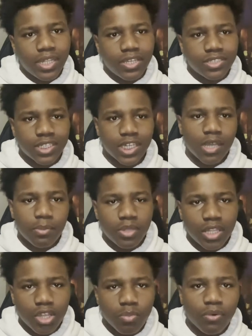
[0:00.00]
else to come in
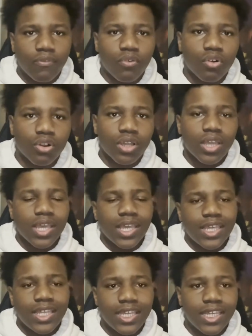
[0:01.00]
there before
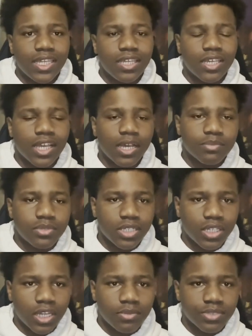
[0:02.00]
he
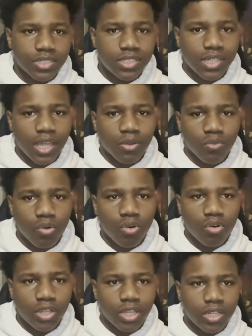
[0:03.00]
comes into that
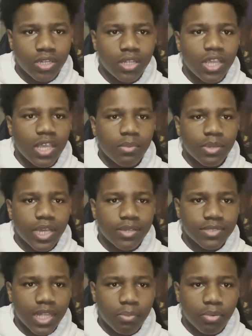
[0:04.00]
role and becomes
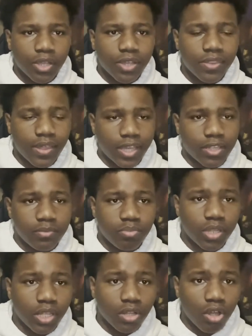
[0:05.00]
that player that can
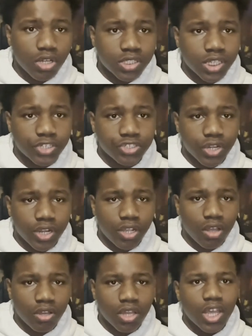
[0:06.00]
play alongside Trae
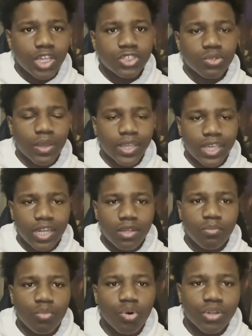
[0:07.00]
Young. So I get it
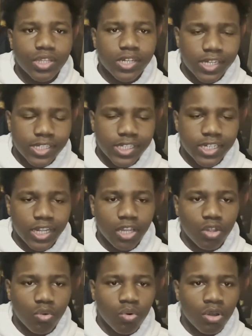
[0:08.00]
more than the
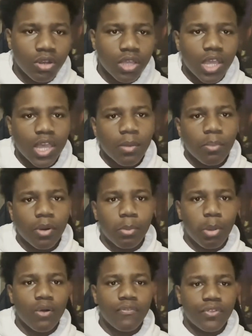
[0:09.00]
Danilo one, but
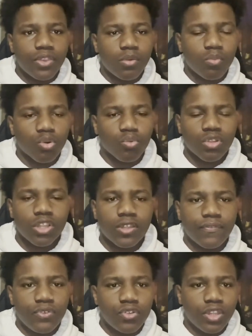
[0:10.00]
both of them were really
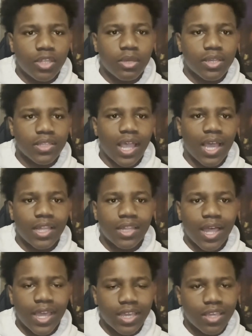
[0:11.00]
confusing because I
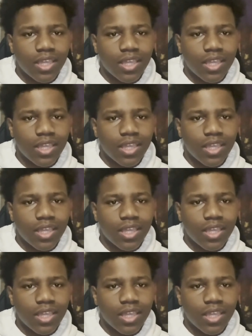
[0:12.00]
like